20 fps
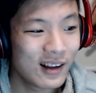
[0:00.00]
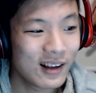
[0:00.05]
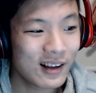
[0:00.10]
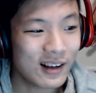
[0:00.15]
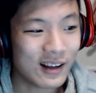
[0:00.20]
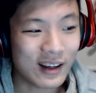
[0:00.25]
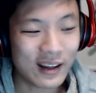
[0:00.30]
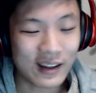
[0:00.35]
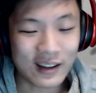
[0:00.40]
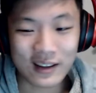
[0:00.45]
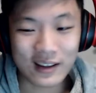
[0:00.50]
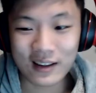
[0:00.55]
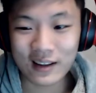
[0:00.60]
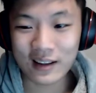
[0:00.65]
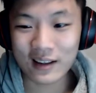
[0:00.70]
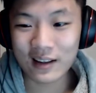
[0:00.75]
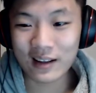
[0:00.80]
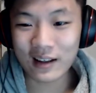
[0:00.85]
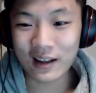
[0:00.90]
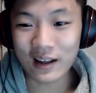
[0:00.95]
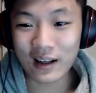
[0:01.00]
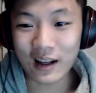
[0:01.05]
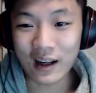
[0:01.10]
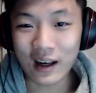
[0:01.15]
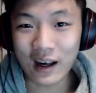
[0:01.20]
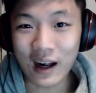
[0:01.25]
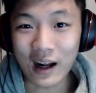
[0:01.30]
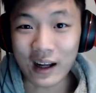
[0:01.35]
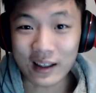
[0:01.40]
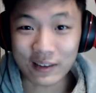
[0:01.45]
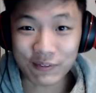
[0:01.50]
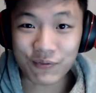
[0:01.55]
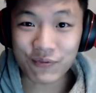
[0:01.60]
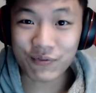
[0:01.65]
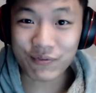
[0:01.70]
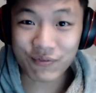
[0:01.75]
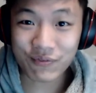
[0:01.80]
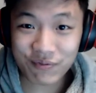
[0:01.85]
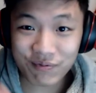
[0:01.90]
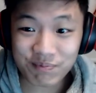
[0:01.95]
like I'm
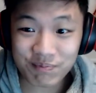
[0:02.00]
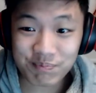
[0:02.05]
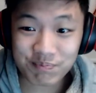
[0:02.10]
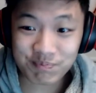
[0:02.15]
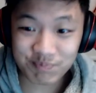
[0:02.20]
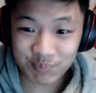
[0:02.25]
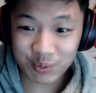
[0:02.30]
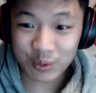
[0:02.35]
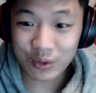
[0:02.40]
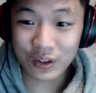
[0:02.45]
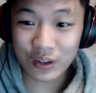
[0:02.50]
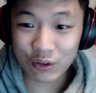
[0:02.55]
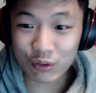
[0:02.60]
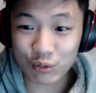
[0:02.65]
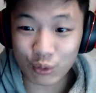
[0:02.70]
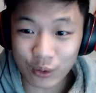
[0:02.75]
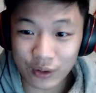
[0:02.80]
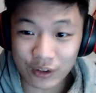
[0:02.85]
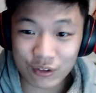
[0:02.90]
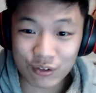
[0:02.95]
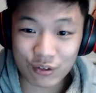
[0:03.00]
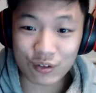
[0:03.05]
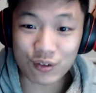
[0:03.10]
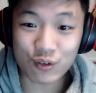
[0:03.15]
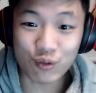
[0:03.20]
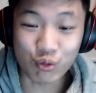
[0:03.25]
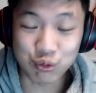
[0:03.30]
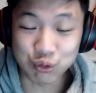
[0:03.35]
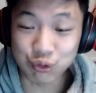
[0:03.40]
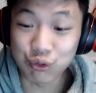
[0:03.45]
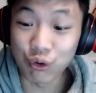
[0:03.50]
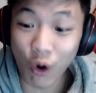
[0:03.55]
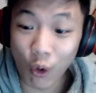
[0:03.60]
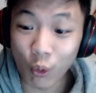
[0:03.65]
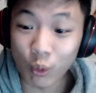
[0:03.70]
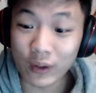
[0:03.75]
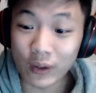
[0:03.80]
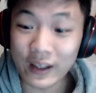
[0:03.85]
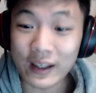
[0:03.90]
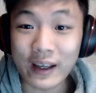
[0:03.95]
pretty sure he's just
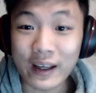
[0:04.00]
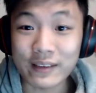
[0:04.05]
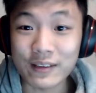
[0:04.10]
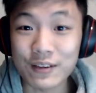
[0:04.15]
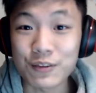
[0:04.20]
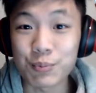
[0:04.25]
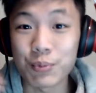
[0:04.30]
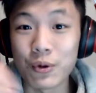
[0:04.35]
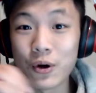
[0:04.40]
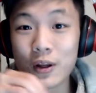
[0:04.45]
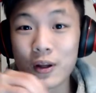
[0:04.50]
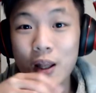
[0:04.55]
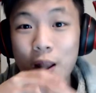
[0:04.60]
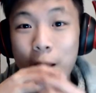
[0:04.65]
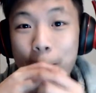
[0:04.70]
trolling at this point.